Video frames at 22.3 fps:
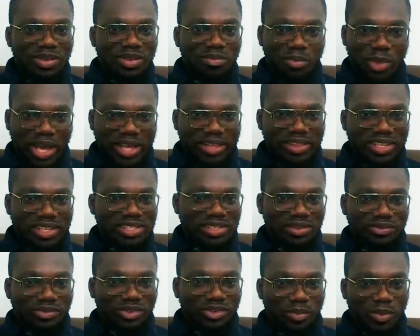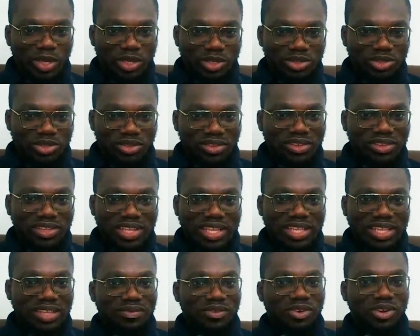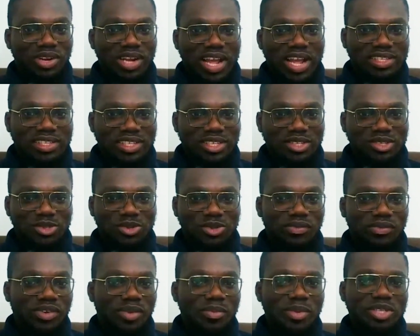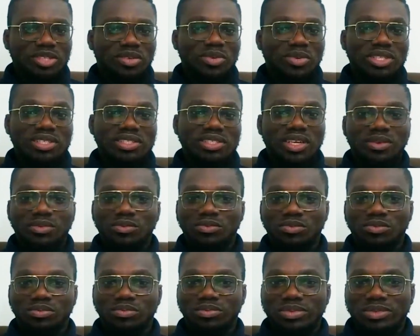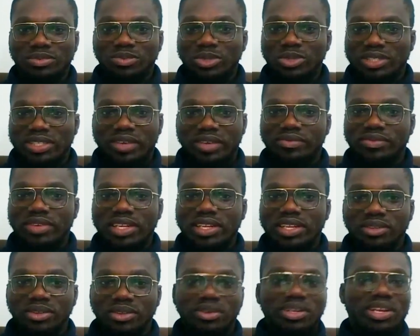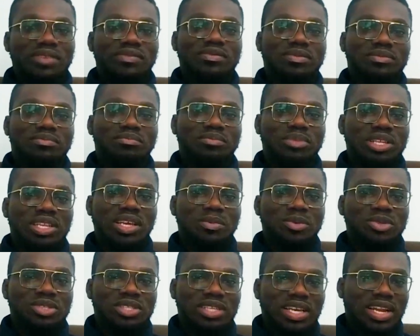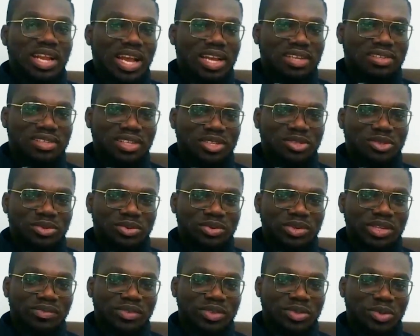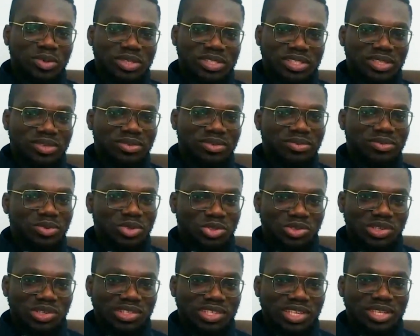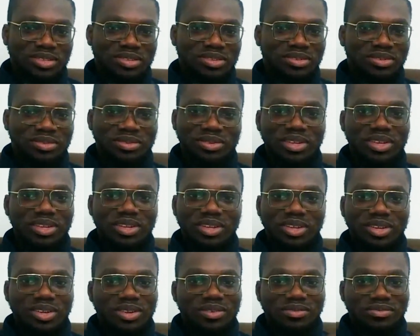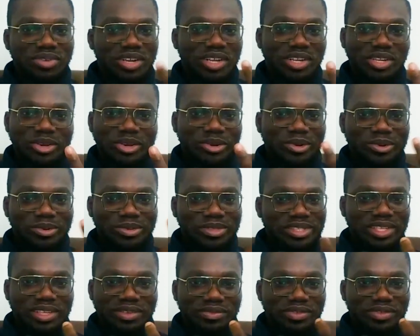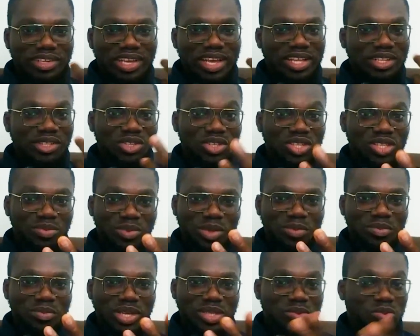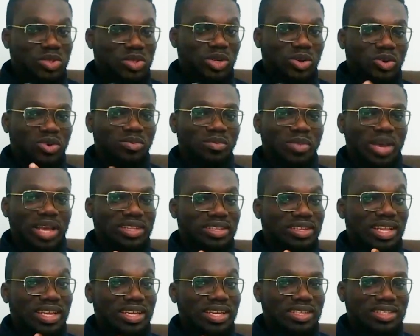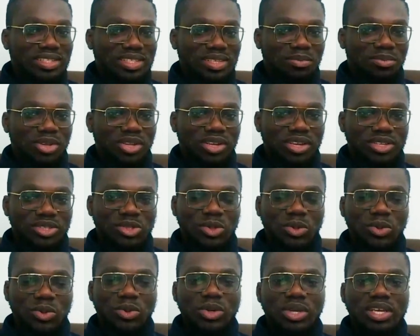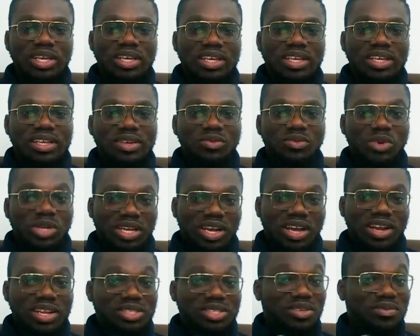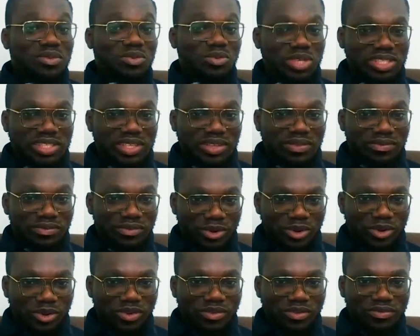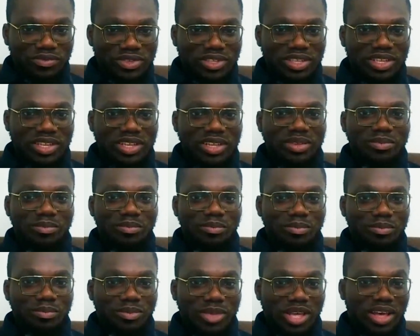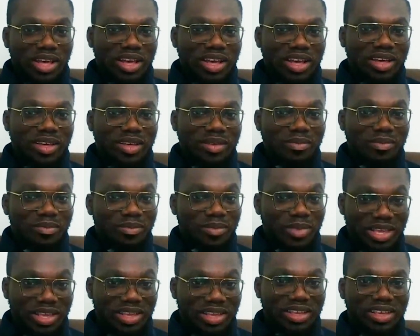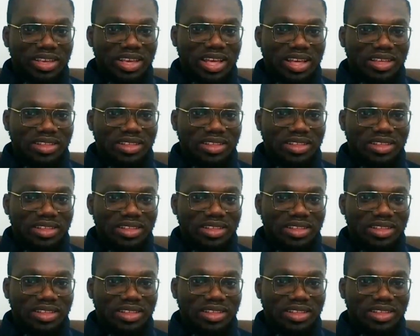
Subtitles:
by this information that they've got access to, information which they would definitely not have been able to get access to if it was still restricted to radio, TV, and newspapers, which are owned by the legacy players. So regardless of the risk involved, me